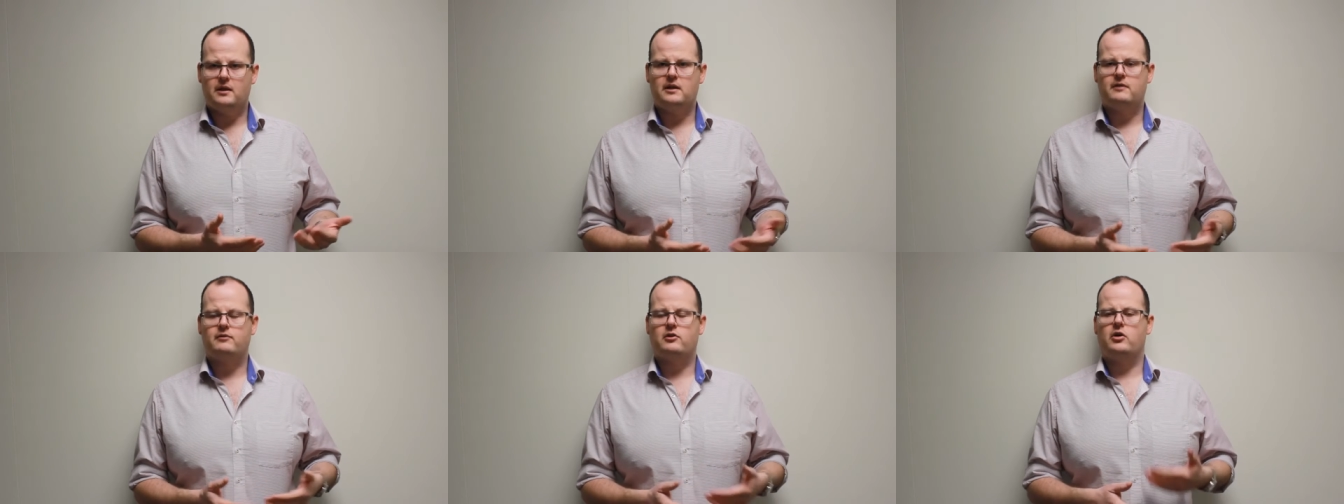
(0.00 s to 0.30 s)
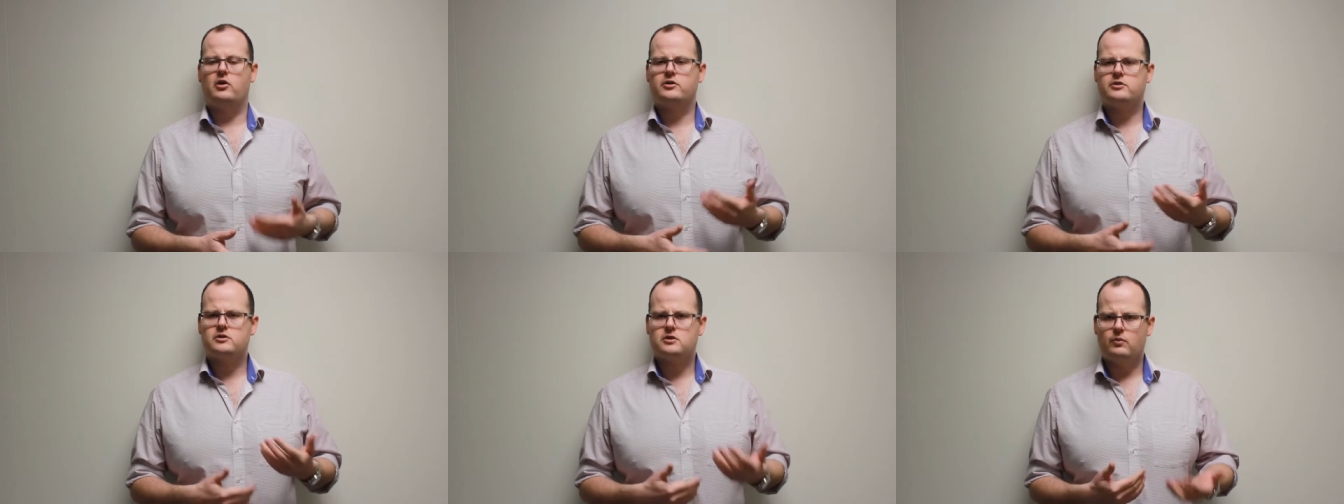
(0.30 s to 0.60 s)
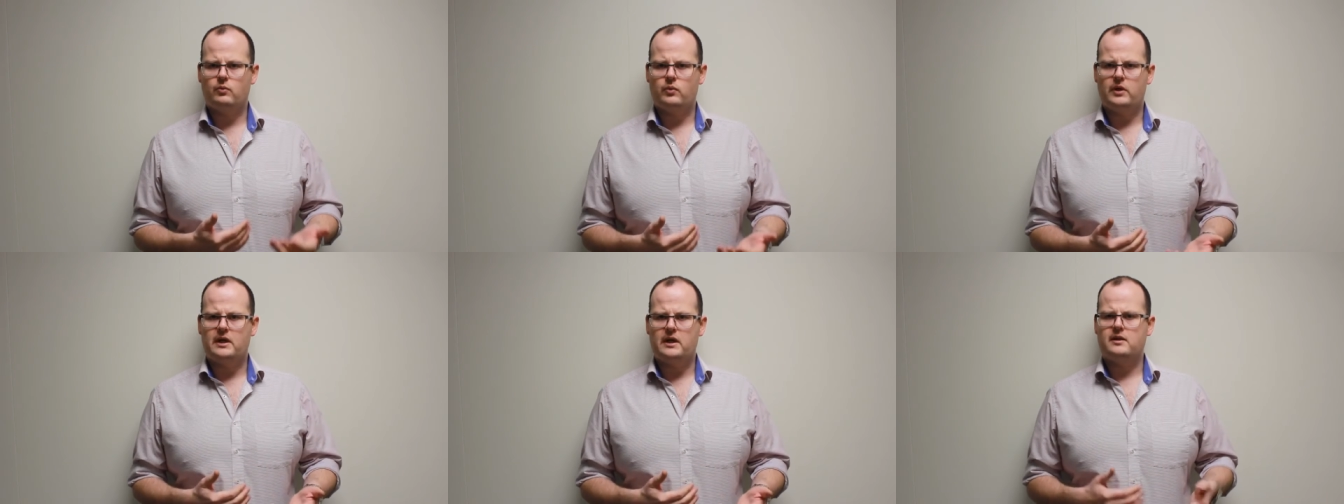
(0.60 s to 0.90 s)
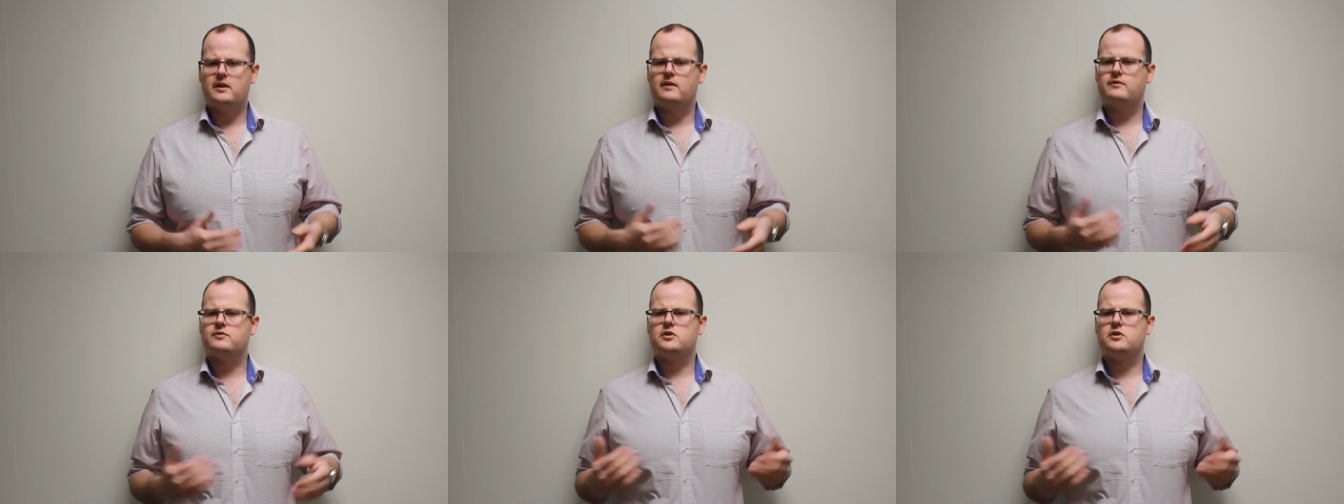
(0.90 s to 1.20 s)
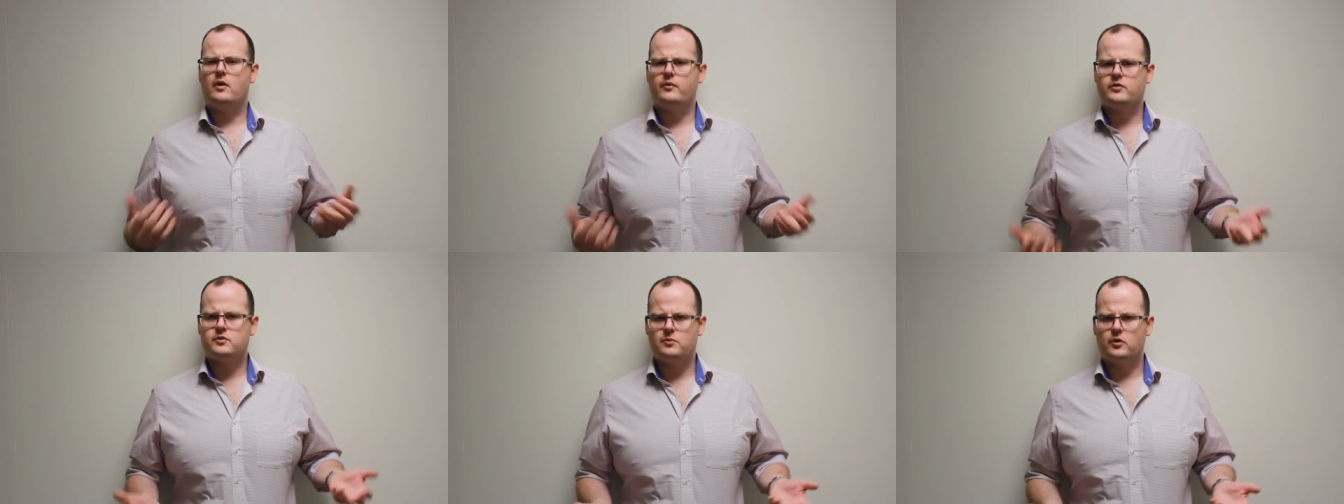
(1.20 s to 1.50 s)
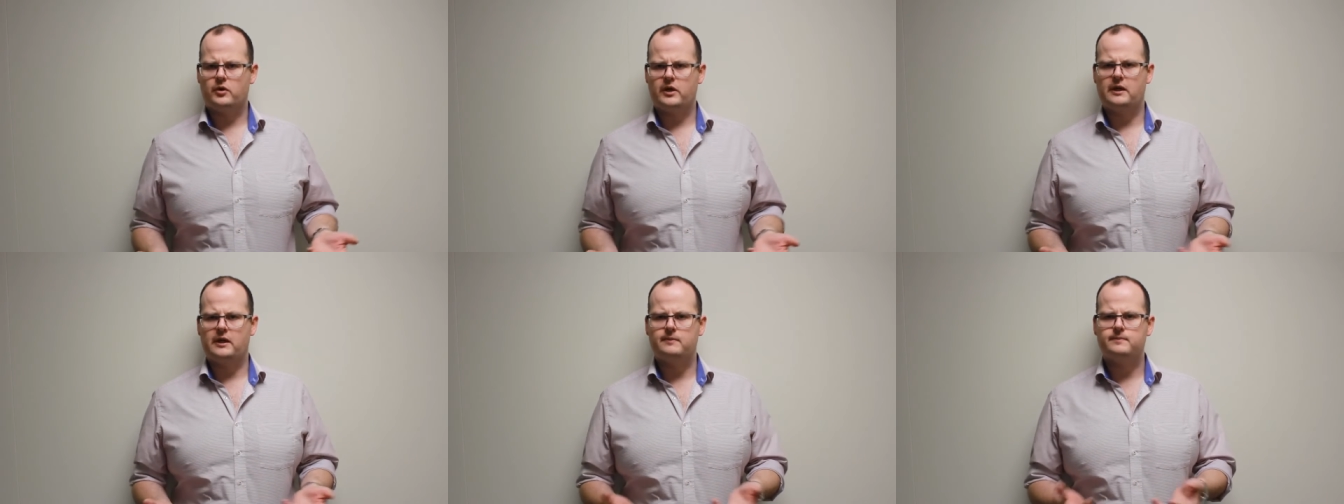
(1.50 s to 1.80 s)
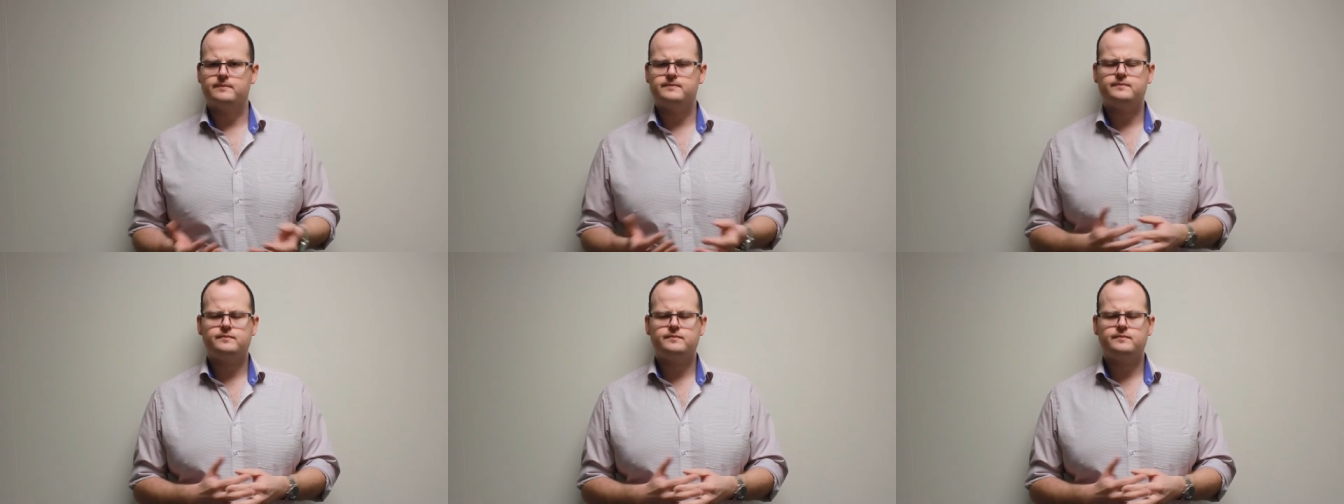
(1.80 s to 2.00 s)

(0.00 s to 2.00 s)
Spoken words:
they've lost some weight, they've stopped smoking,